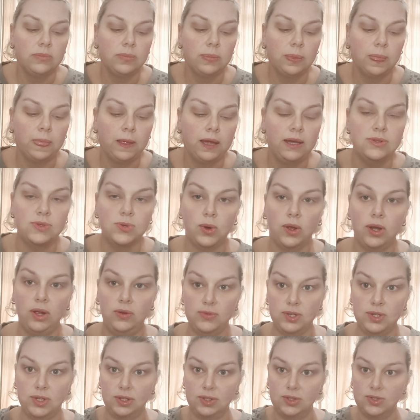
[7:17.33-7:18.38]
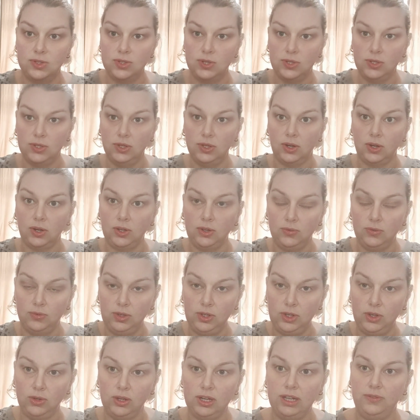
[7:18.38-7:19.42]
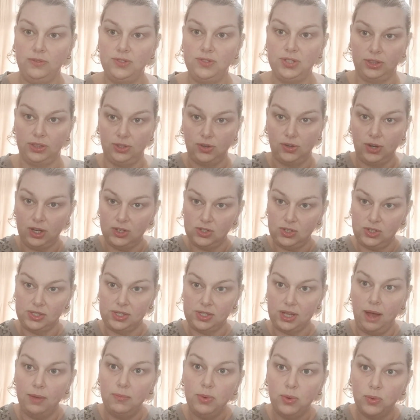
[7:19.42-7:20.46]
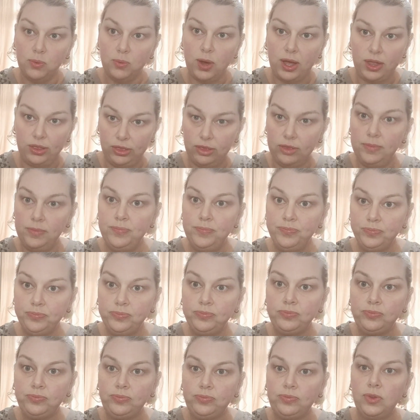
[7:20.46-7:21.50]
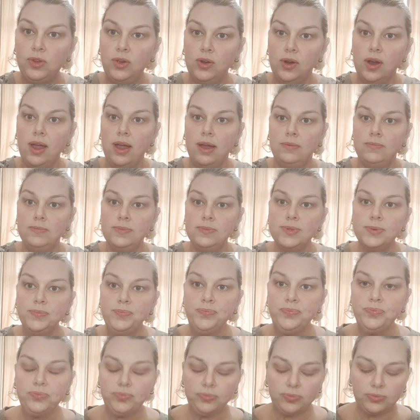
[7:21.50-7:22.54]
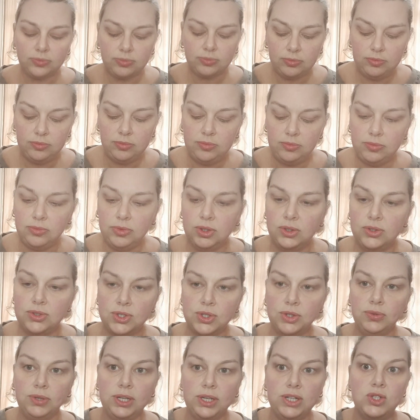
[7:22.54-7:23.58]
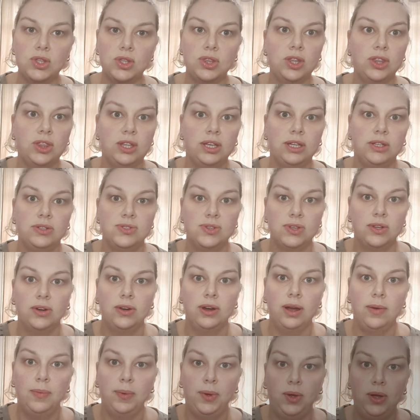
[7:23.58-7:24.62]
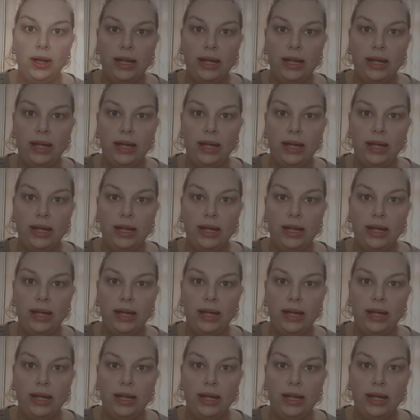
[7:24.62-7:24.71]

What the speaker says: it's quite often, you know, you're lifting the crutches up with your arms to reach the things that are up high.